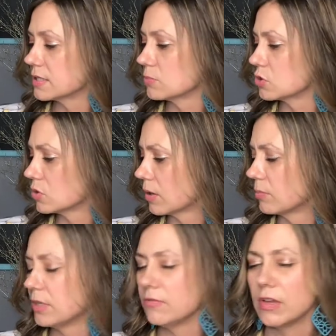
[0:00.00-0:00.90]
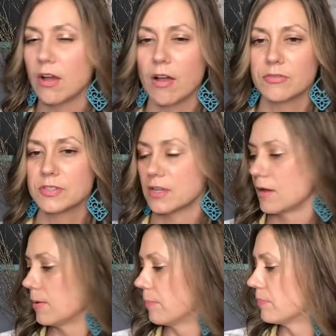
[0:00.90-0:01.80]
I'm sure I'm leaving off
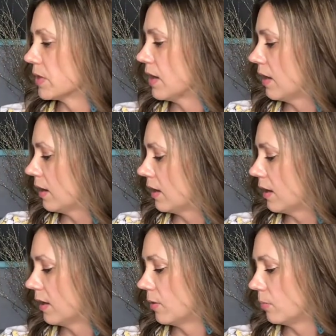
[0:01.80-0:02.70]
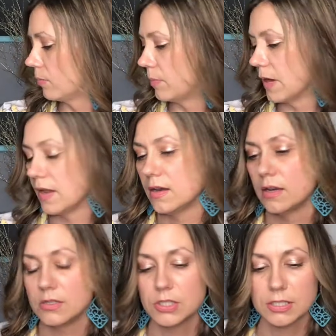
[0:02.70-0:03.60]
some, but
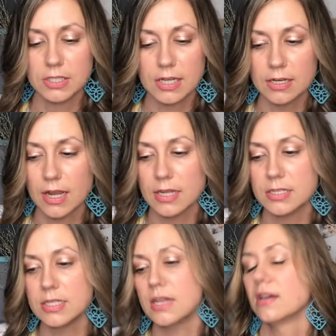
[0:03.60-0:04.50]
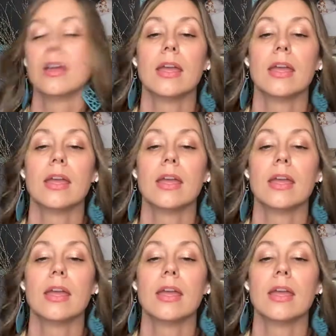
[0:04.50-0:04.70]
just to get an idea.